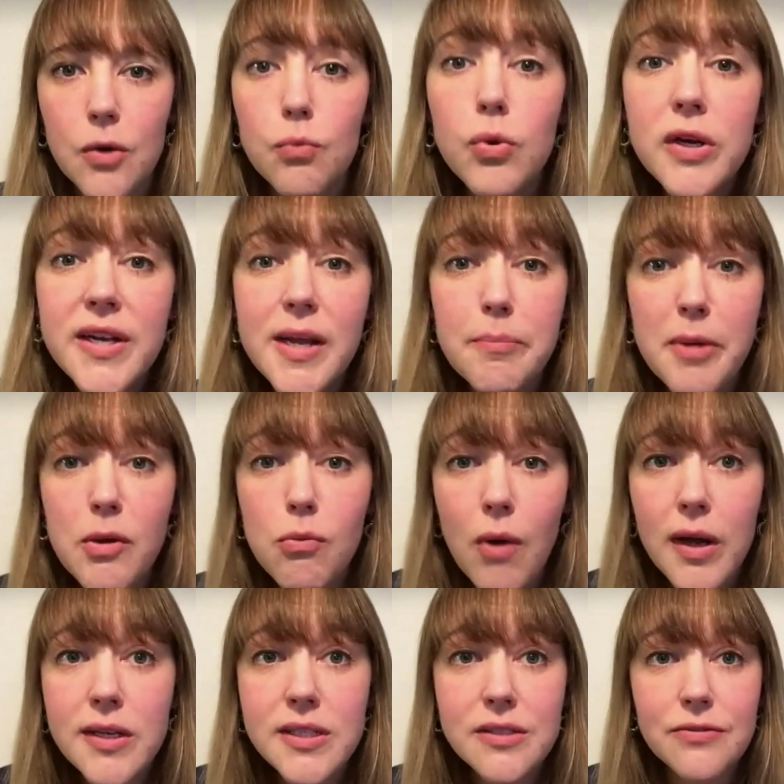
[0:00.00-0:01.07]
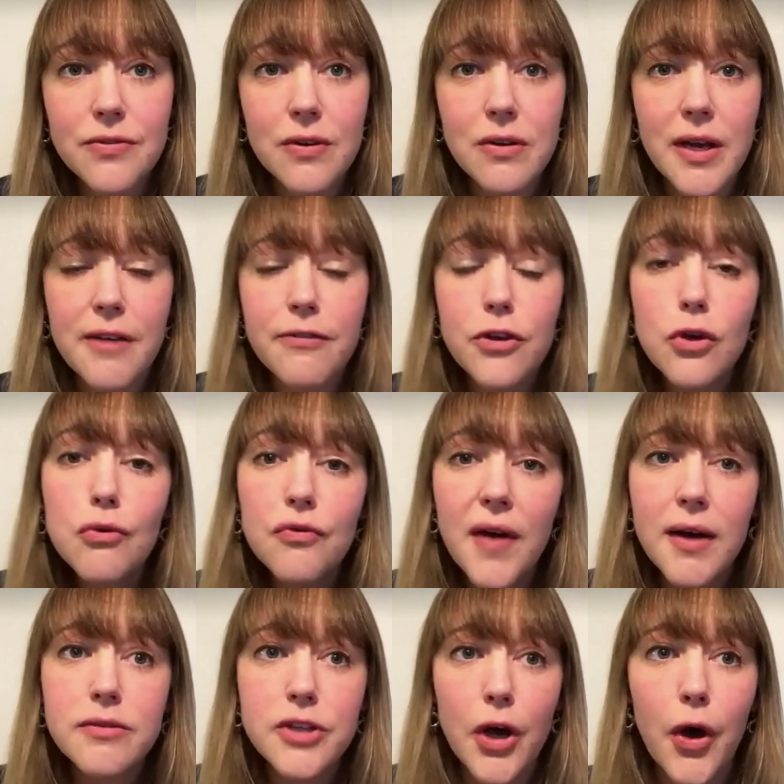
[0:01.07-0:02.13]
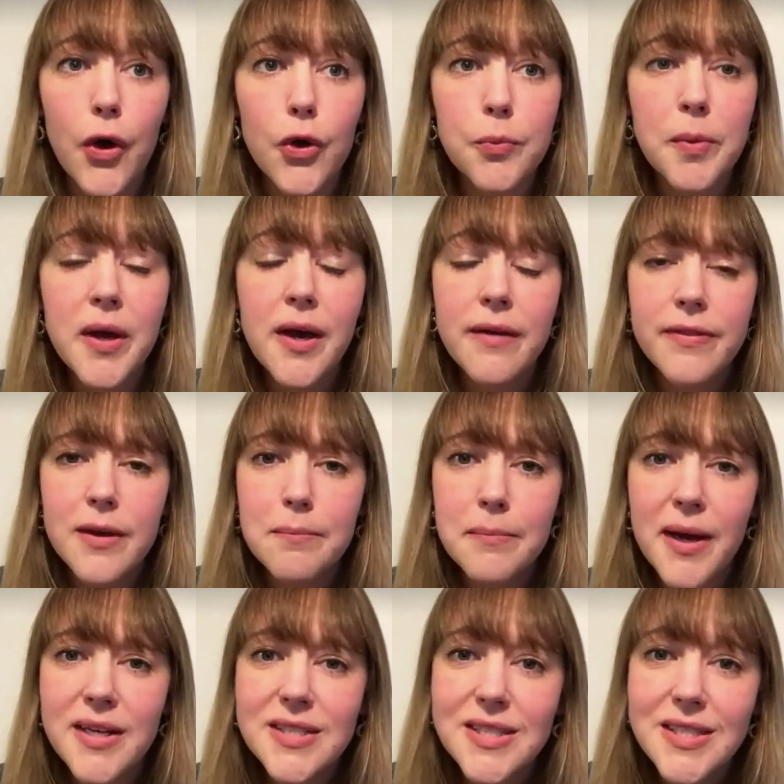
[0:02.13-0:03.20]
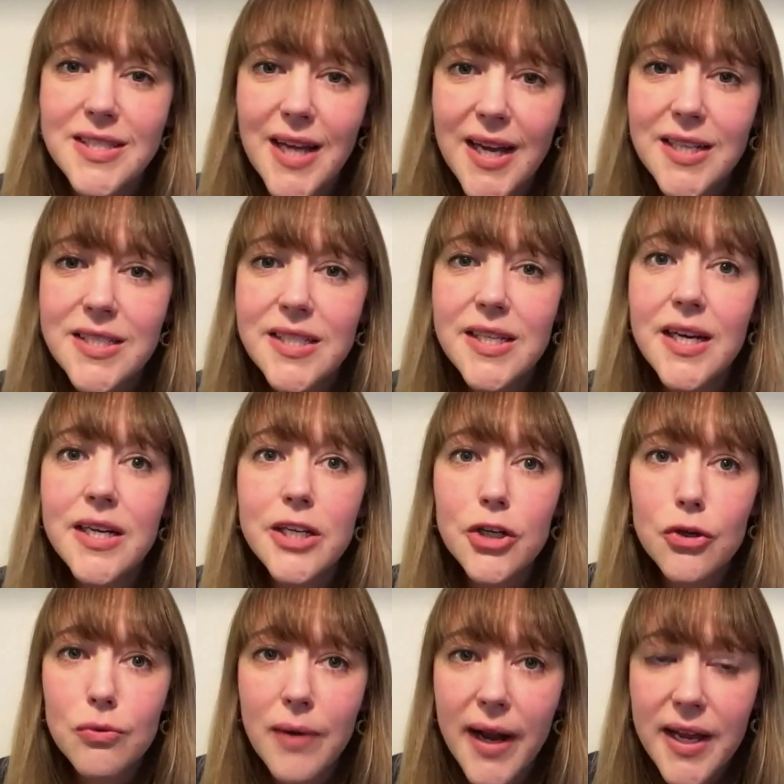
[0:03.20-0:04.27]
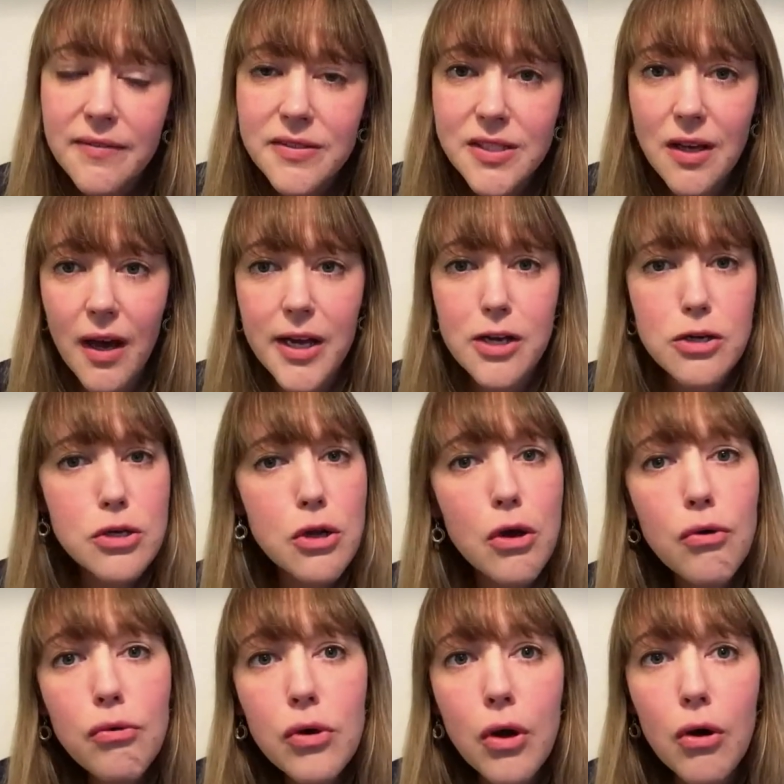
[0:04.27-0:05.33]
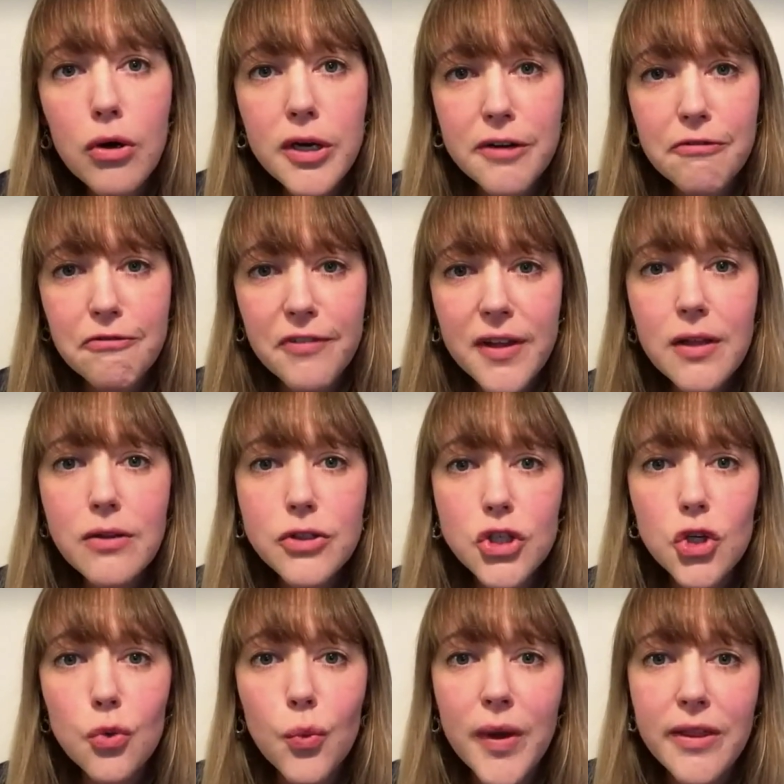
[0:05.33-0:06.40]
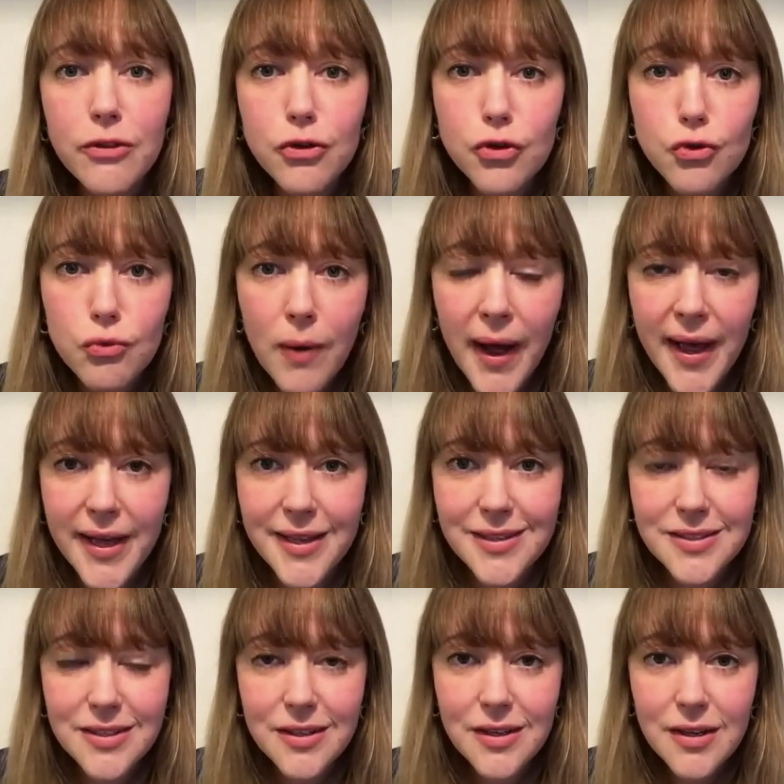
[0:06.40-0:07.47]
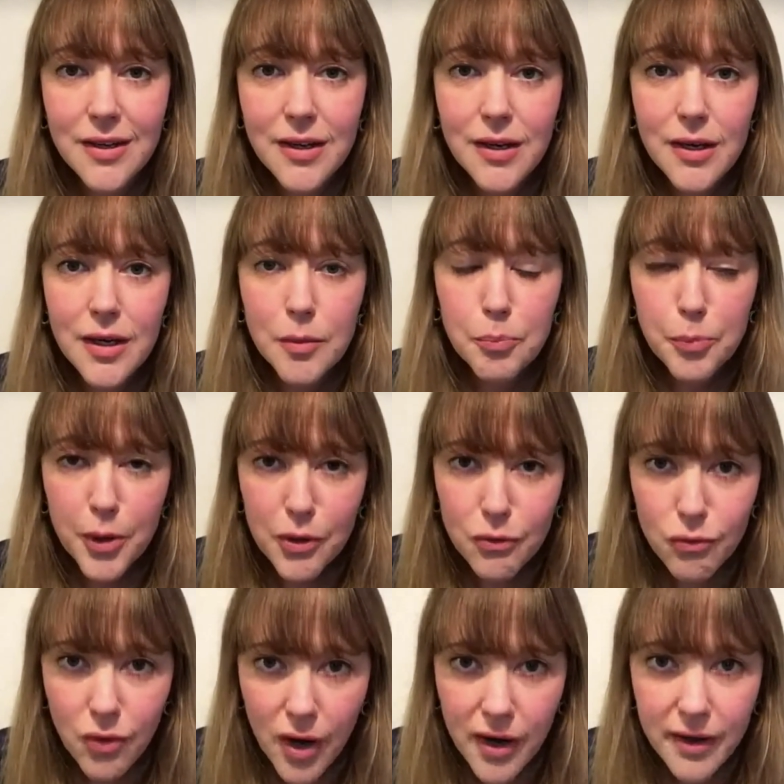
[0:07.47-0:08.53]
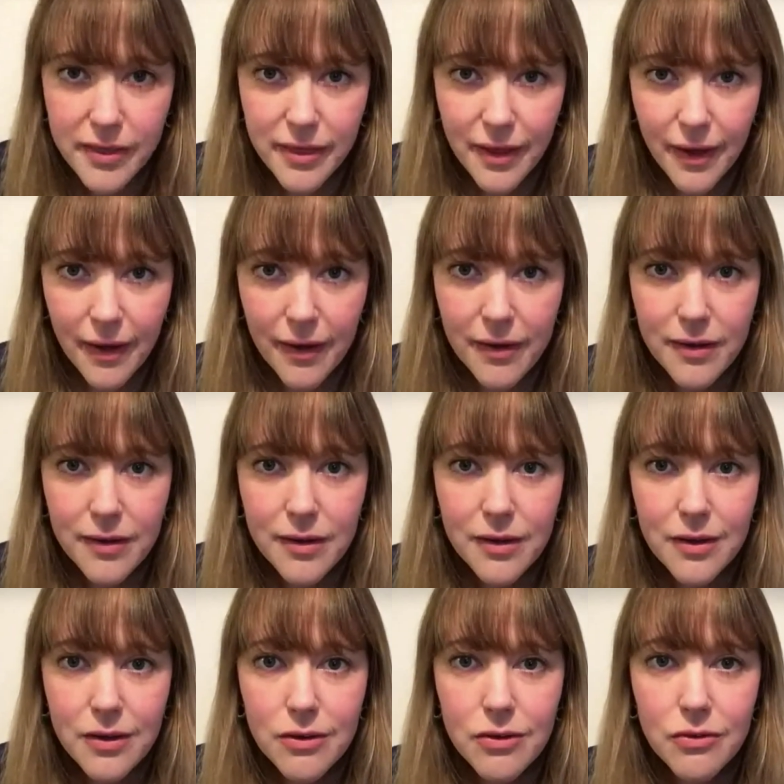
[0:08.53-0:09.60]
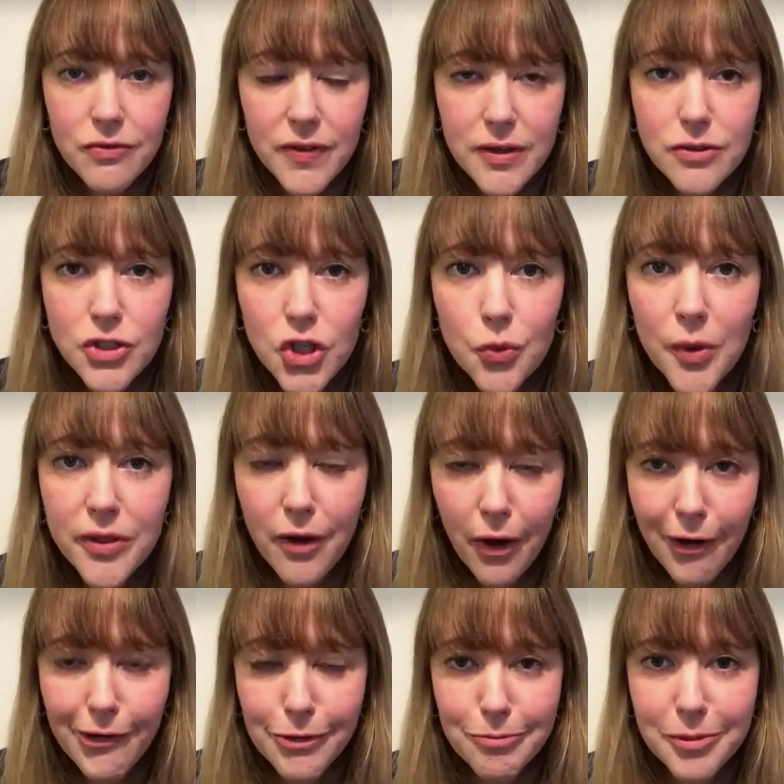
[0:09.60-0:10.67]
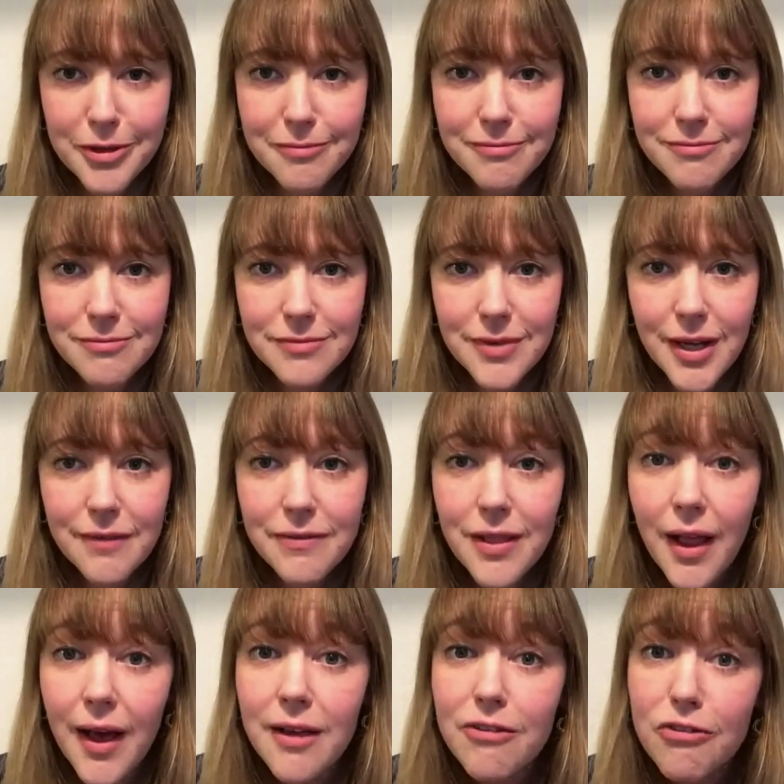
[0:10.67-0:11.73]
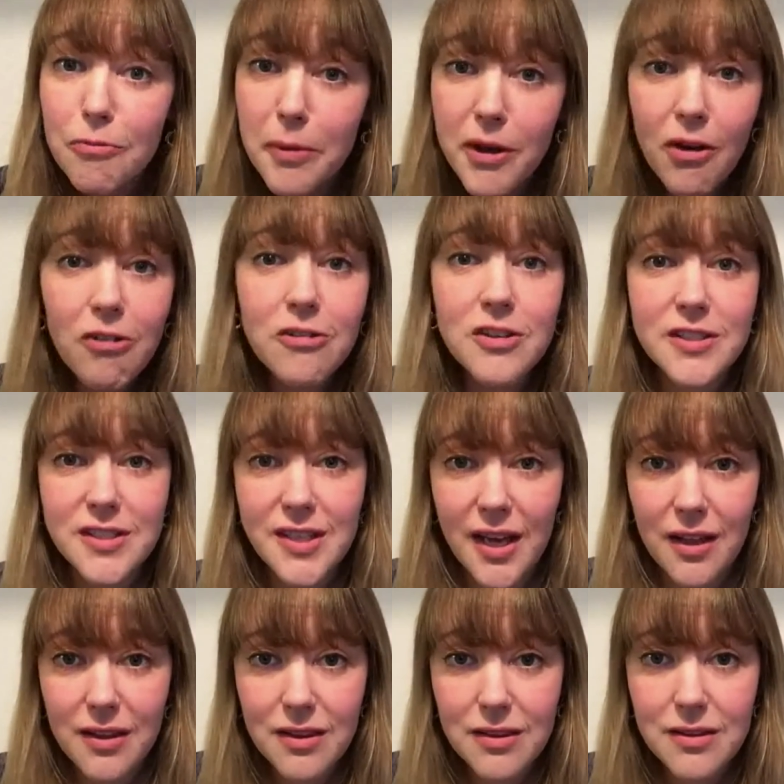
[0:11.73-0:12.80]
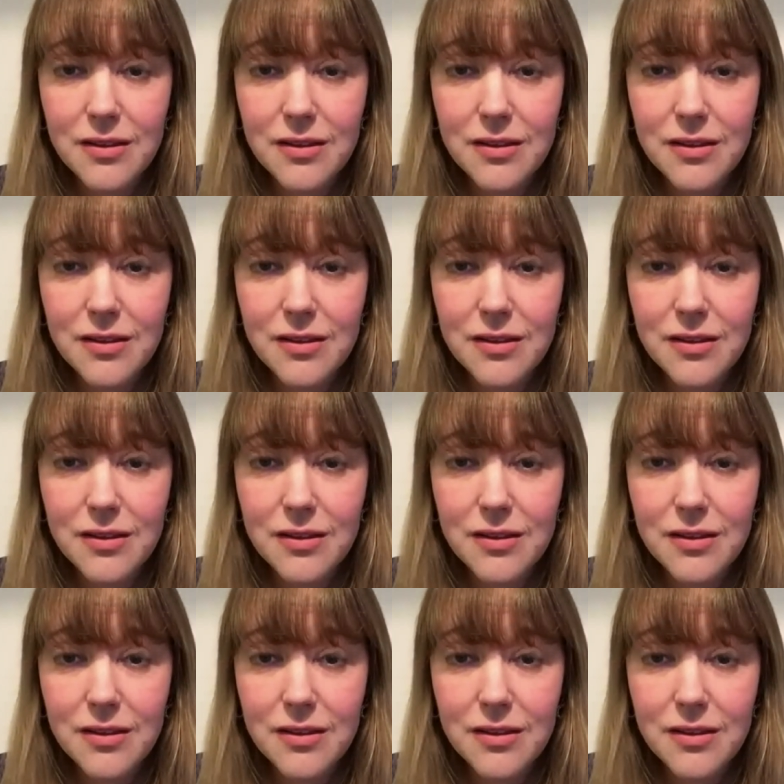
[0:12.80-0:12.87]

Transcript: Wouldn't it be wonderful if you found a hope that meant standing at a graveside no longer filled you with dread, but rather filled you with hope of life beyond death?